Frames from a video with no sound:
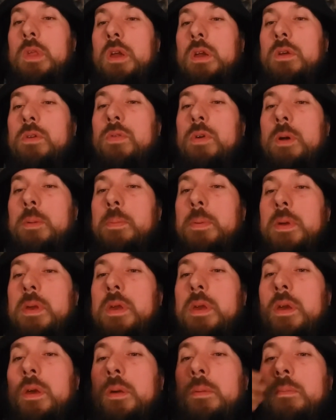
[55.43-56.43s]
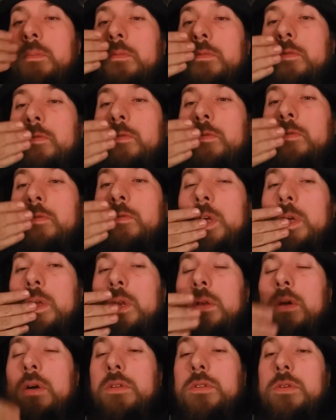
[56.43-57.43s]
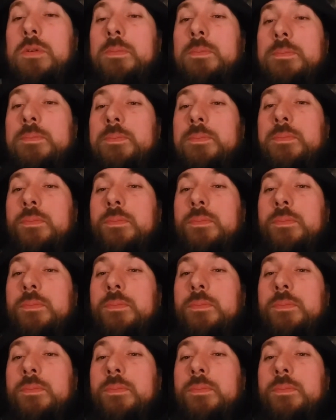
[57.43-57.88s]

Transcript: That crappy figure lot.